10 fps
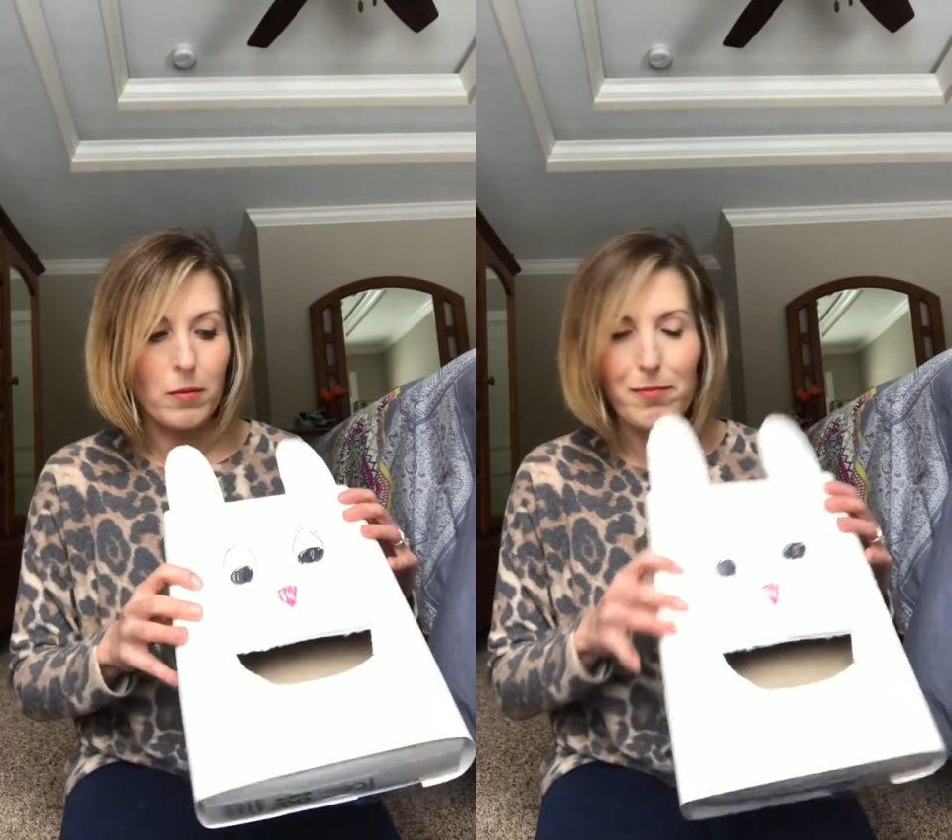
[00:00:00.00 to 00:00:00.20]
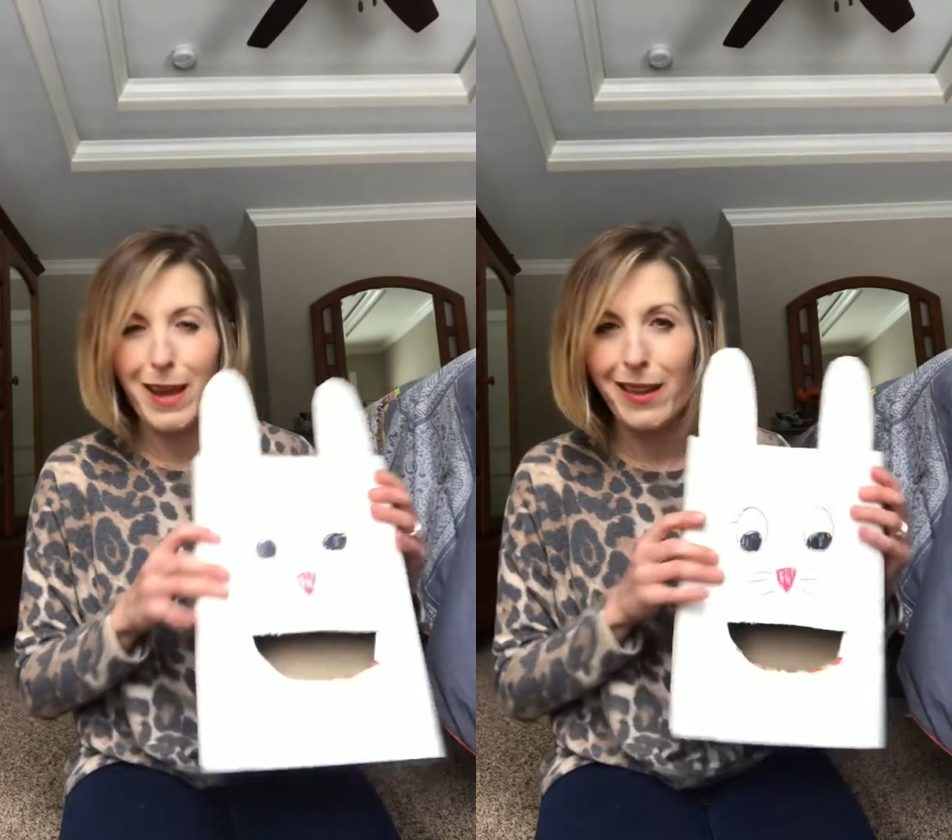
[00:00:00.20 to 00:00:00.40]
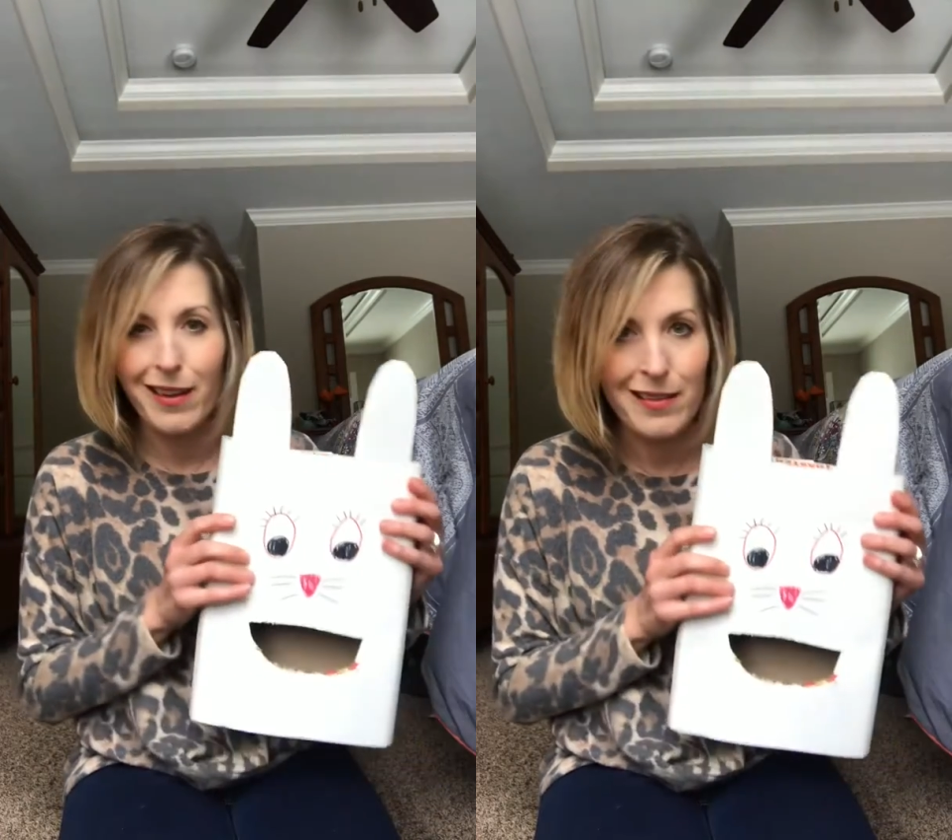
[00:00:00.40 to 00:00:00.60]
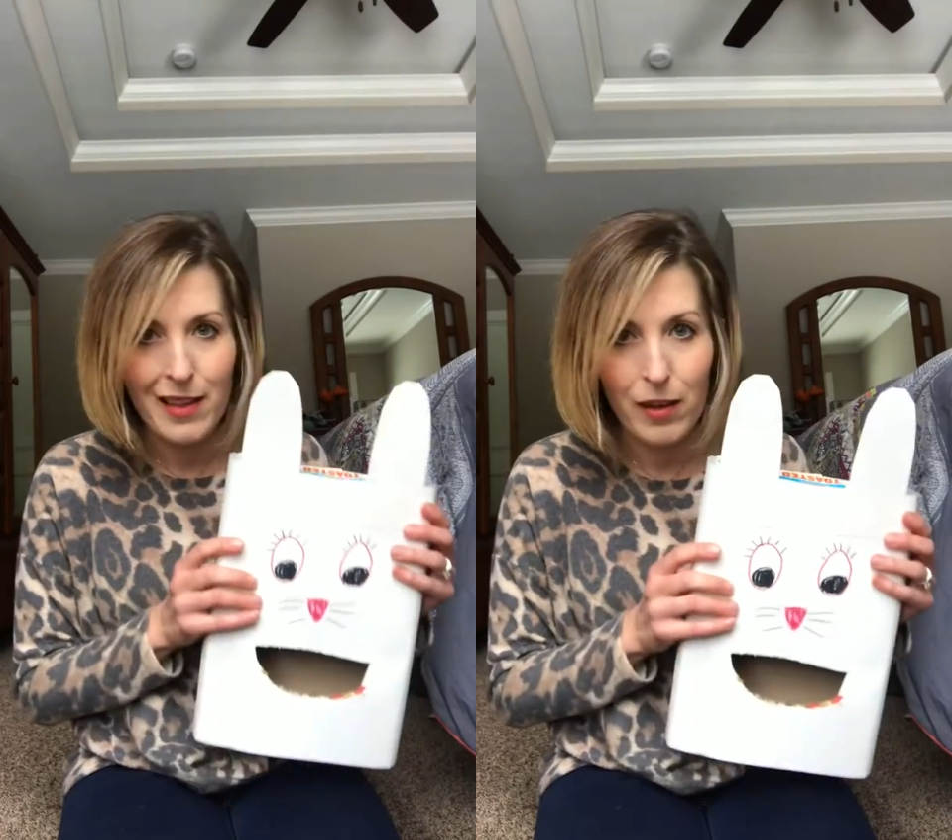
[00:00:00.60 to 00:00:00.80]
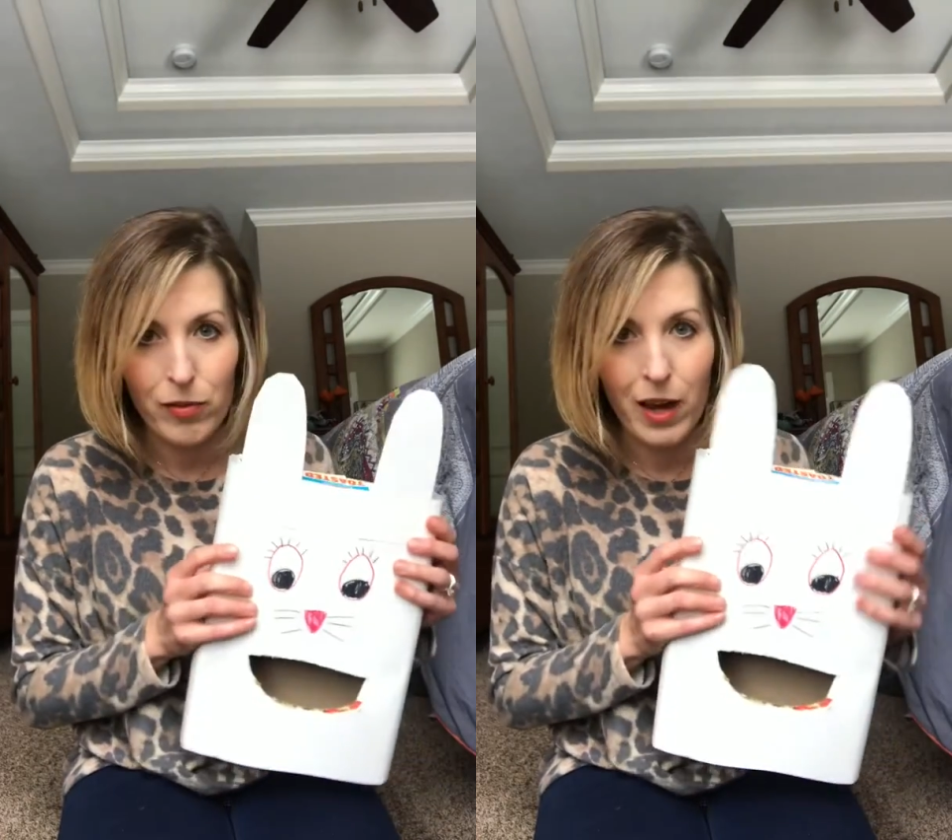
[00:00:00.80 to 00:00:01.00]
mailings
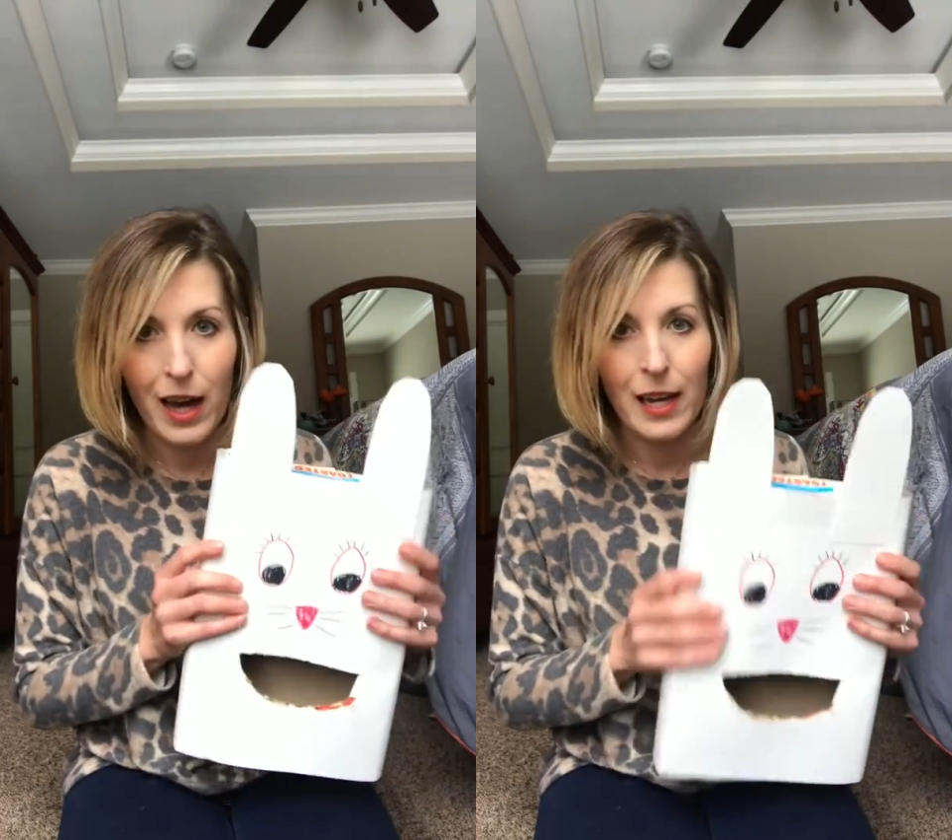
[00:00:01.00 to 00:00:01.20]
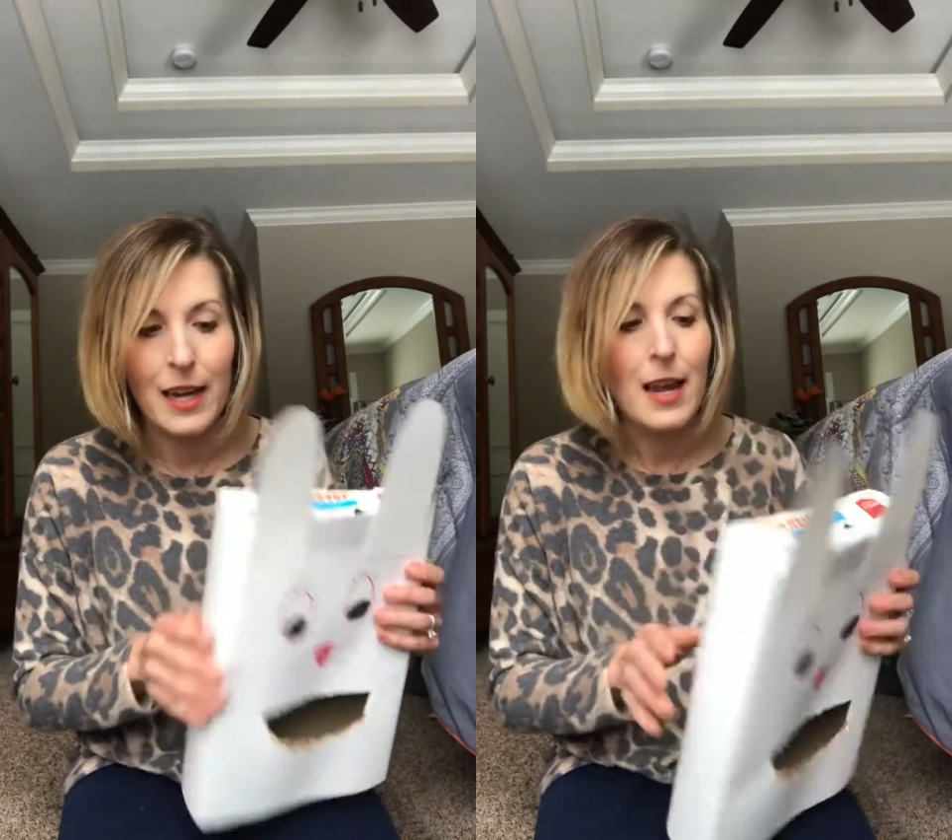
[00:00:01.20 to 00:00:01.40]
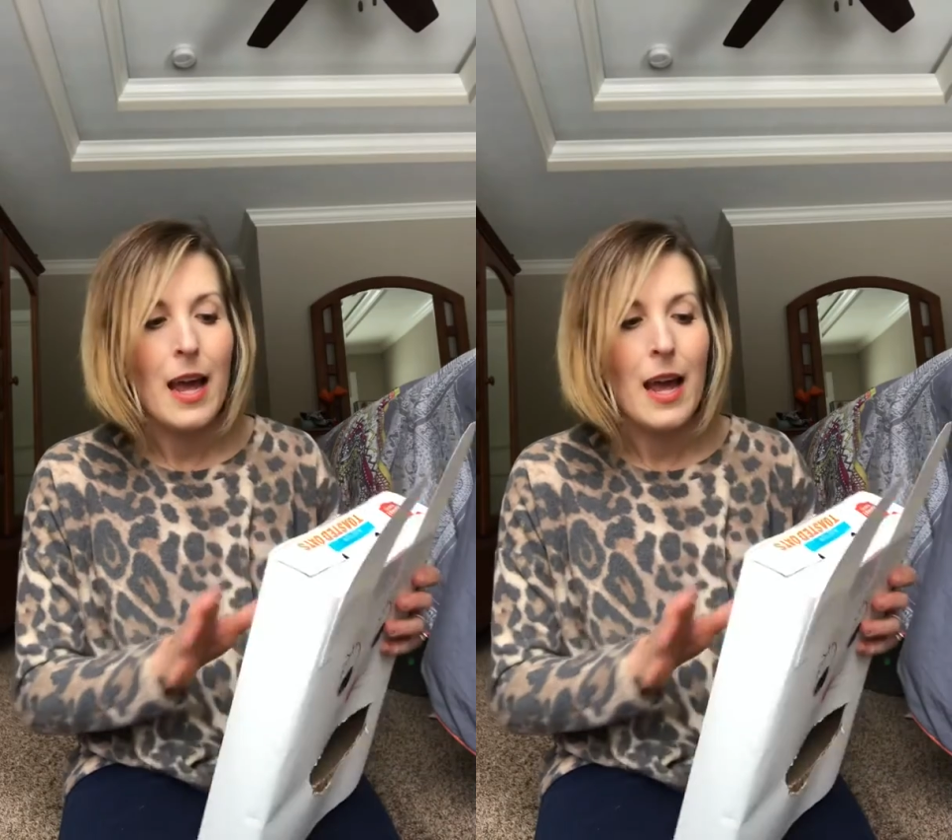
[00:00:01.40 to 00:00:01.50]
that you've gotten,